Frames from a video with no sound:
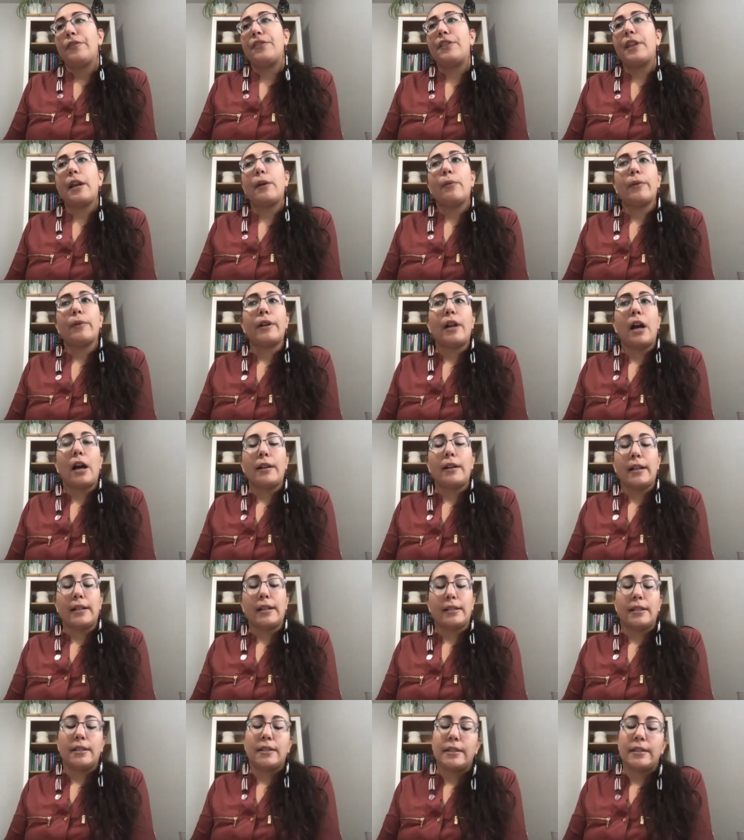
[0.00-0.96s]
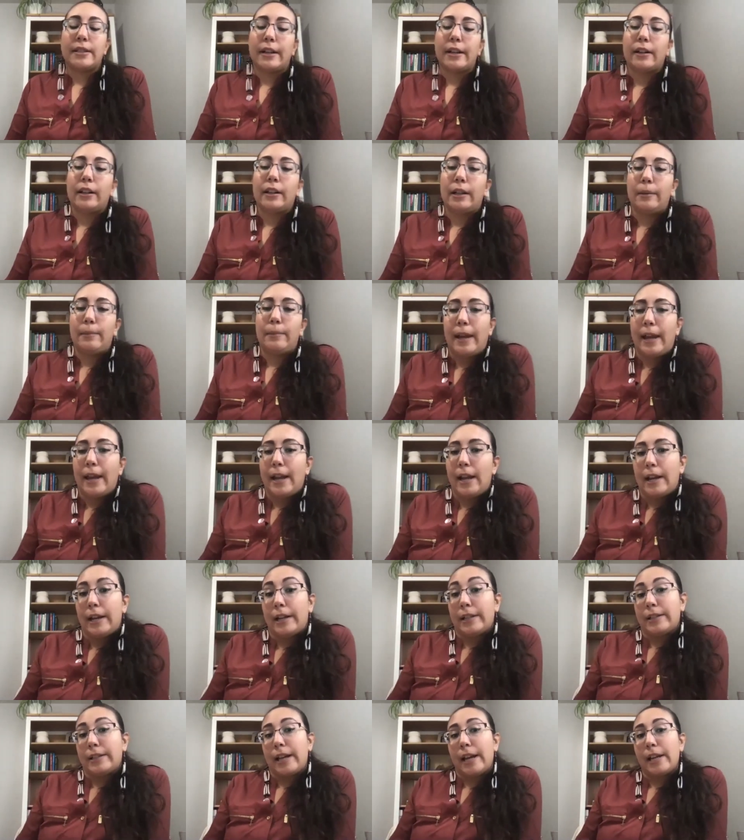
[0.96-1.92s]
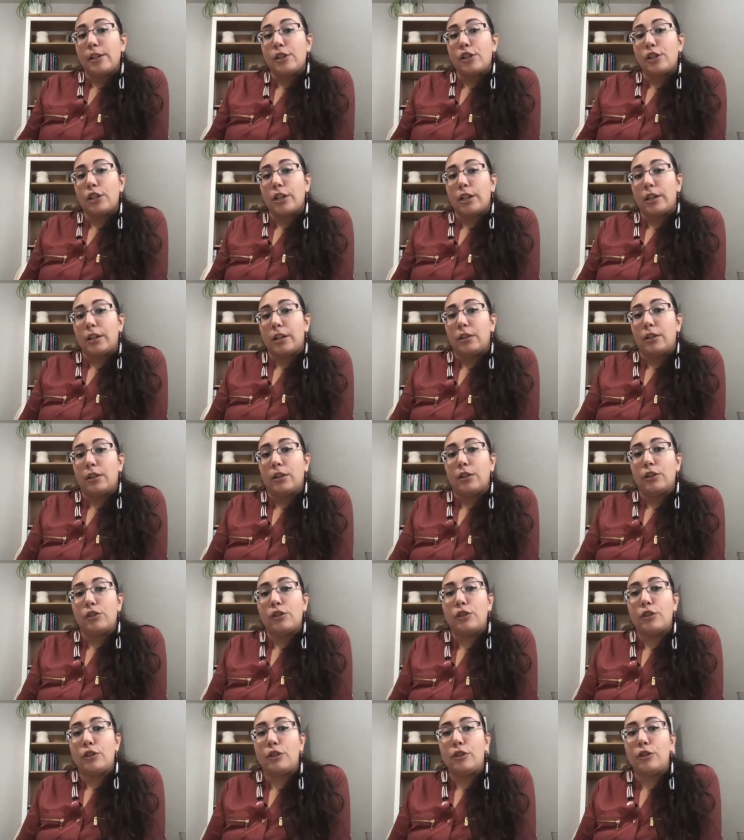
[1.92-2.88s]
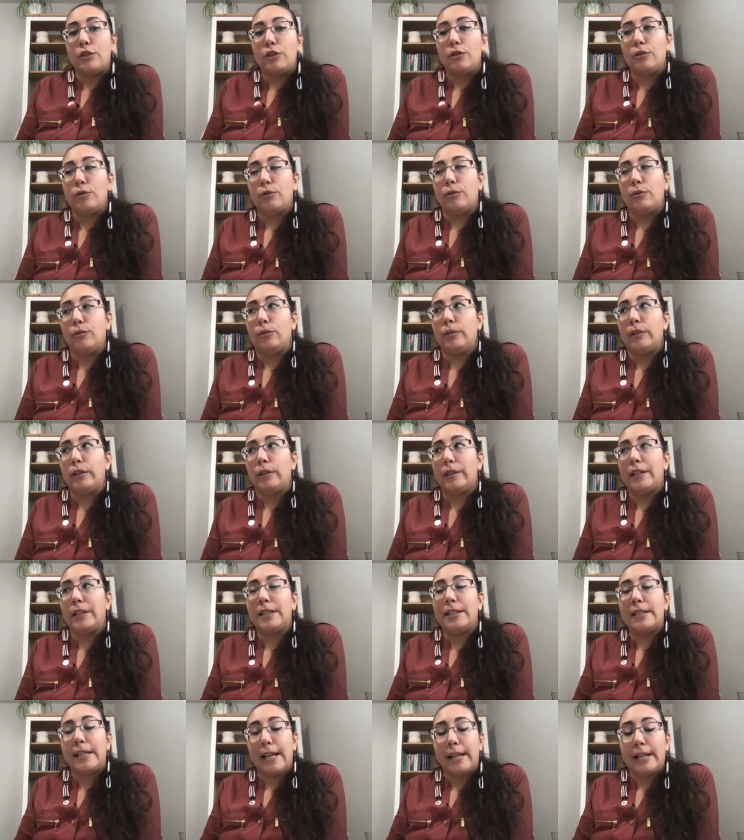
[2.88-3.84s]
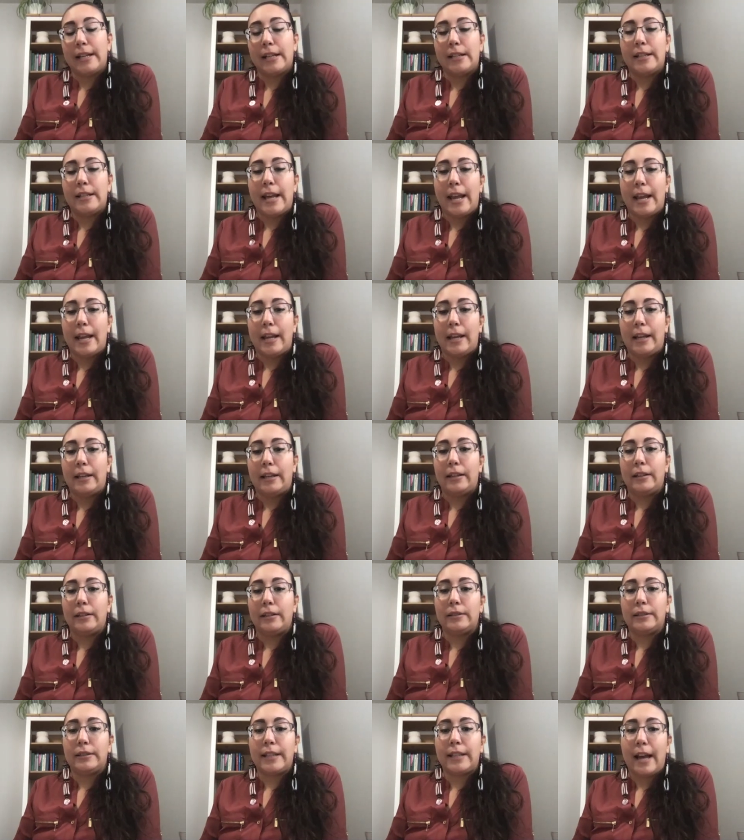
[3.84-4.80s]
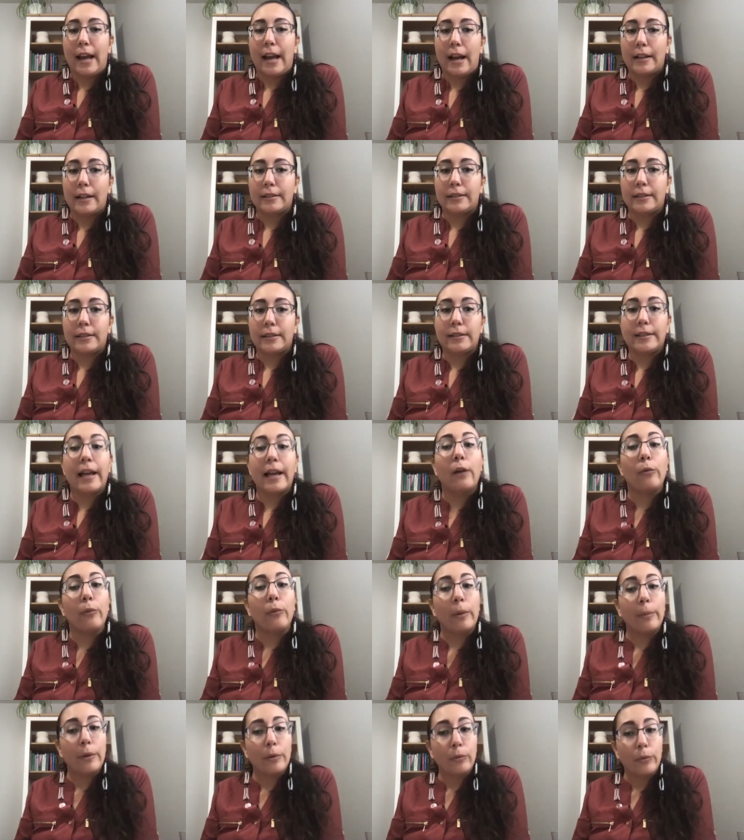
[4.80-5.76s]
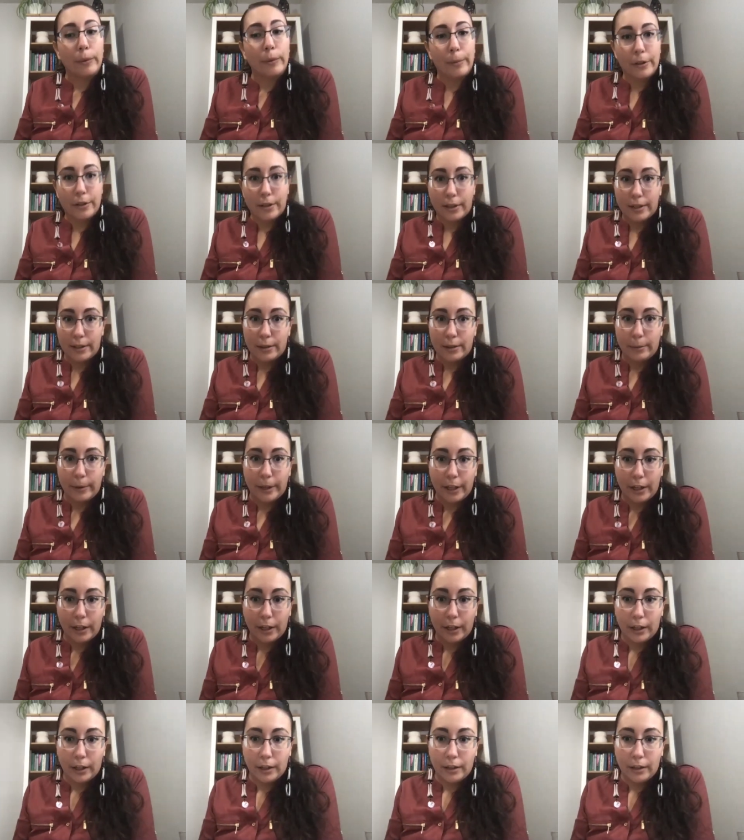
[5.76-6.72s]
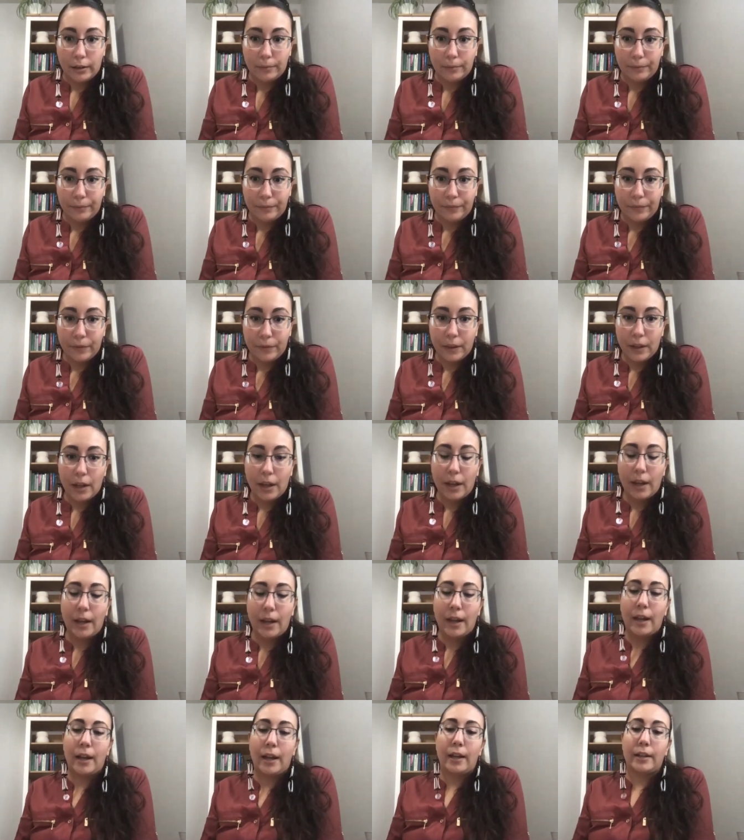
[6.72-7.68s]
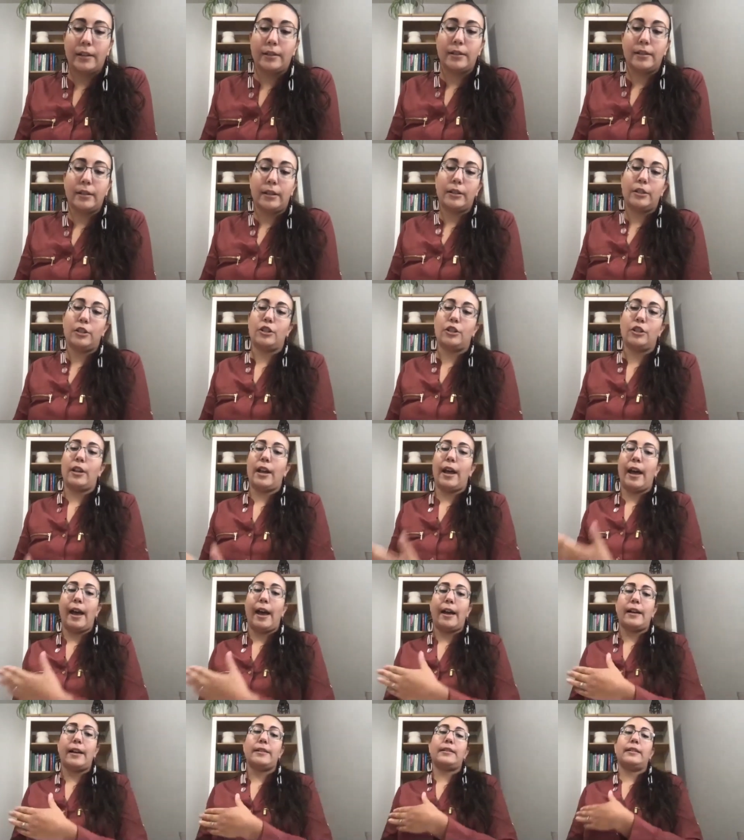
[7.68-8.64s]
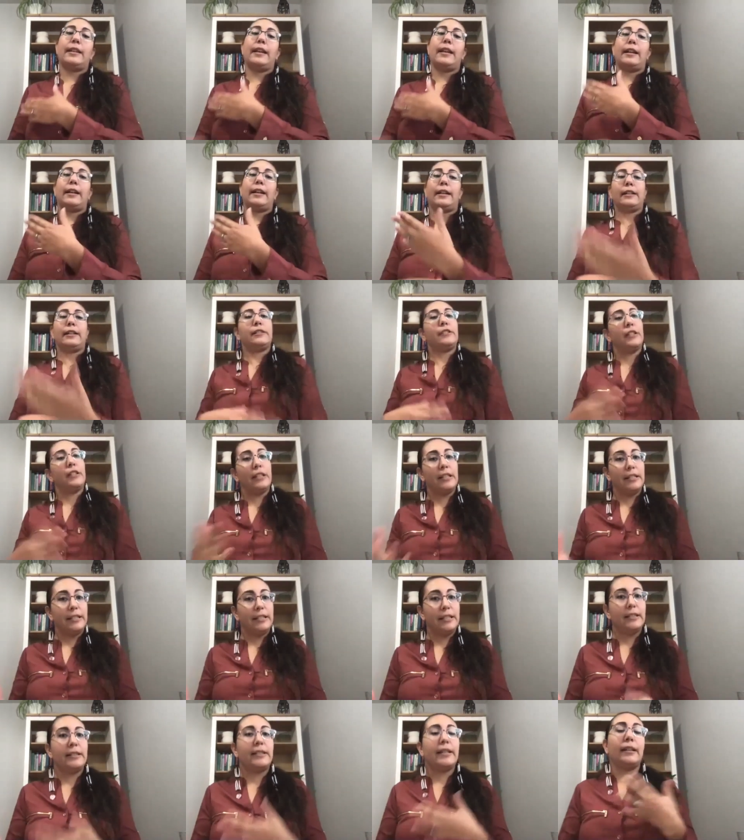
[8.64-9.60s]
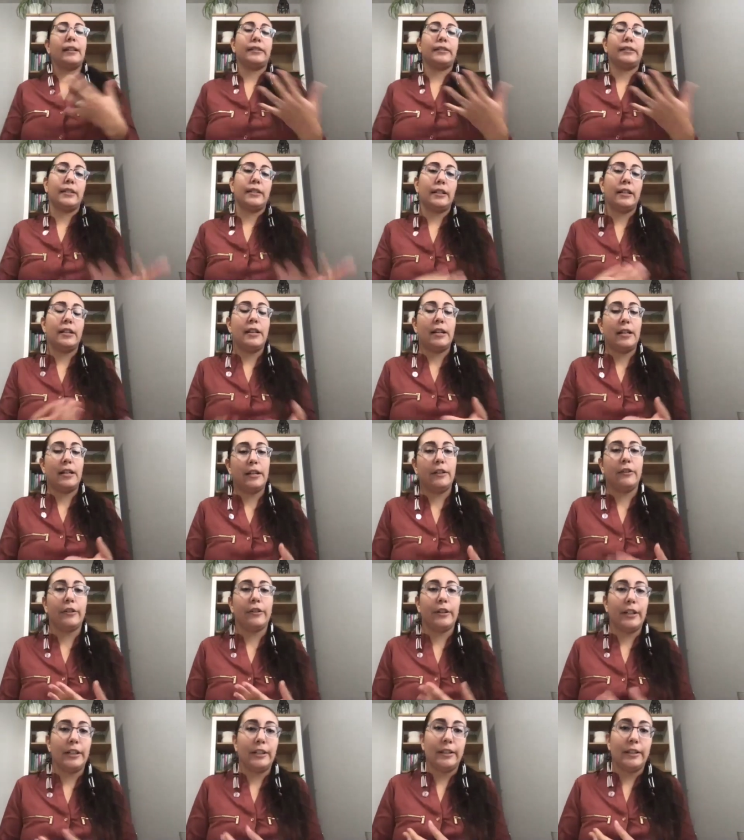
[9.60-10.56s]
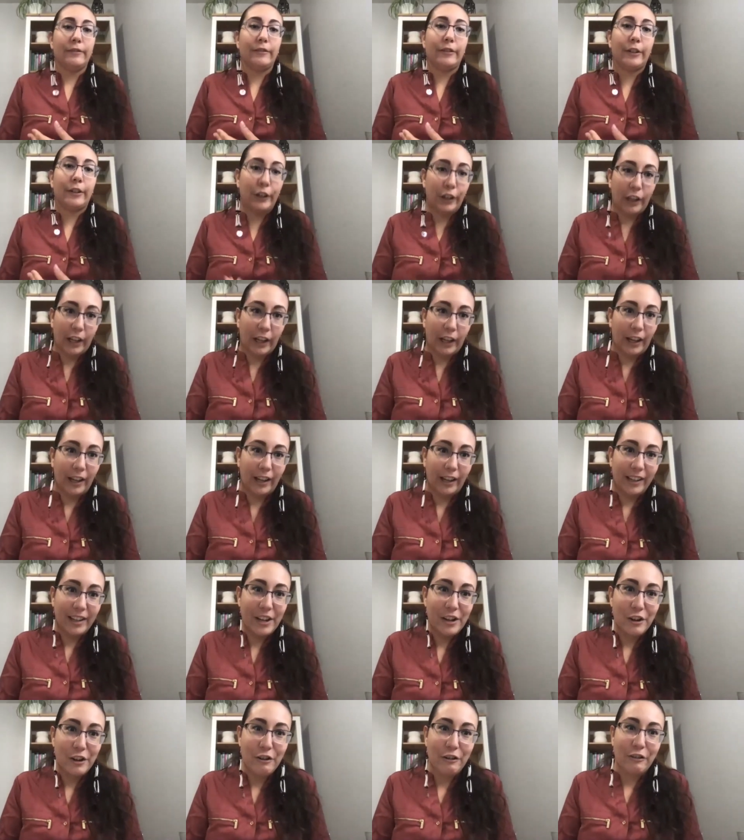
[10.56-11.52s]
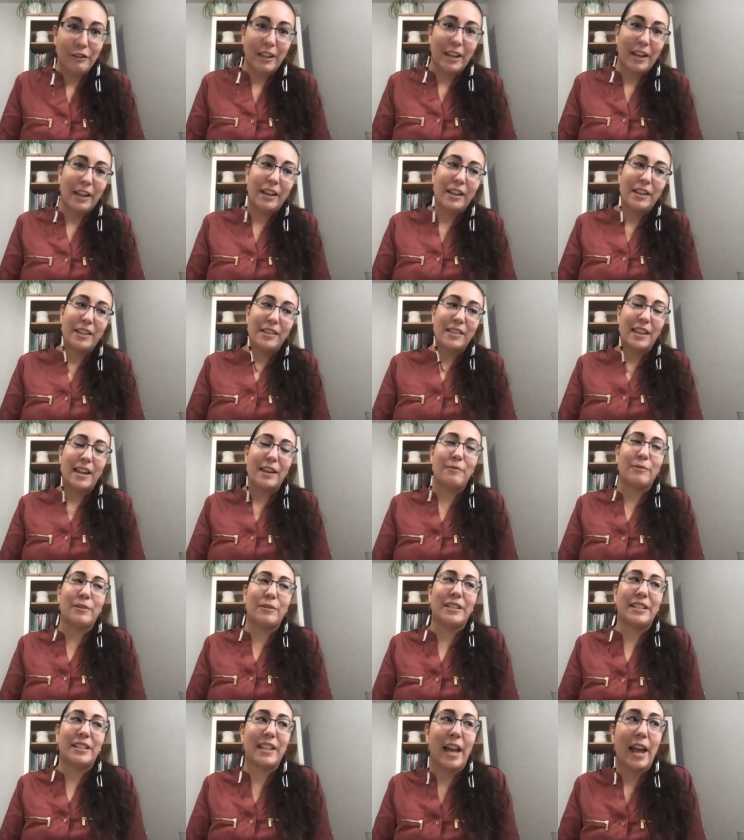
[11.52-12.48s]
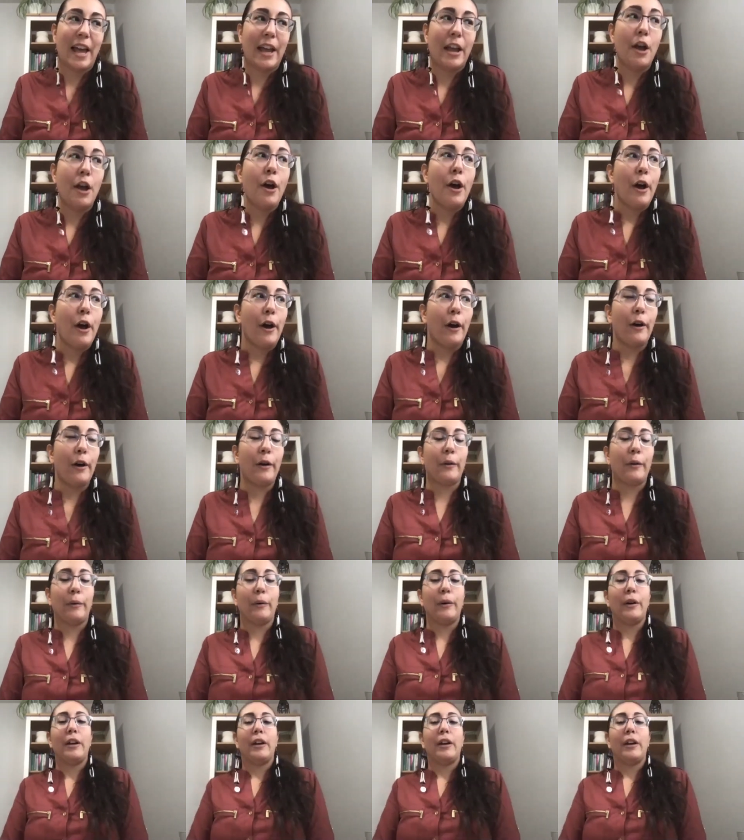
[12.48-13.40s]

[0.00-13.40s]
they were not necessarily paying attention to the day-to-day tasks that women were participating in, and such as getting into the details and the nitty-gritty of cooking. You know, they they would say, "Oh,